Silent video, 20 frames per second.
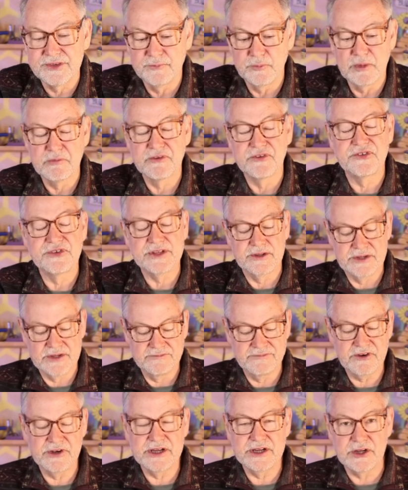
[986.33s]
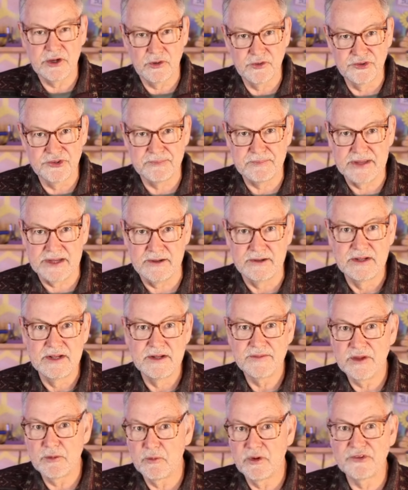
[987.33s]
We were still in a very cold spell.
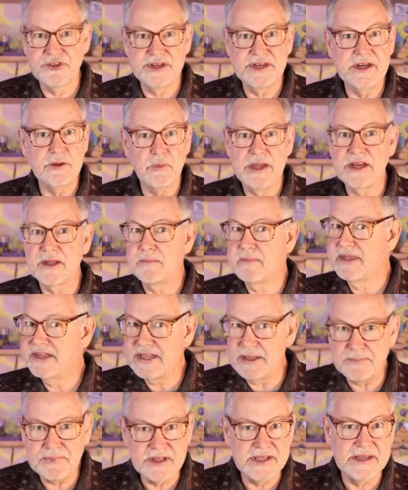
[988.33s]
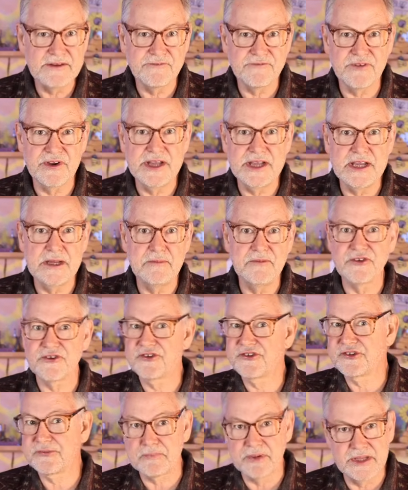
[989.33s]
There wasn't any way to manipulate frames or
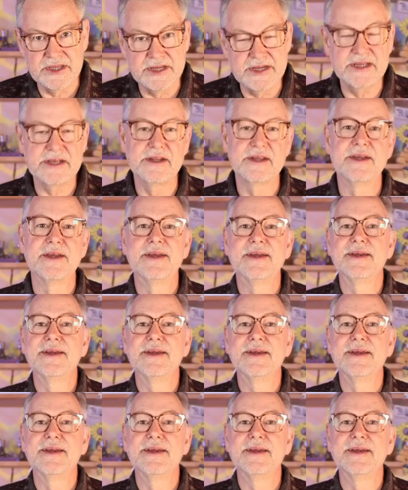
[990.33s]
split it.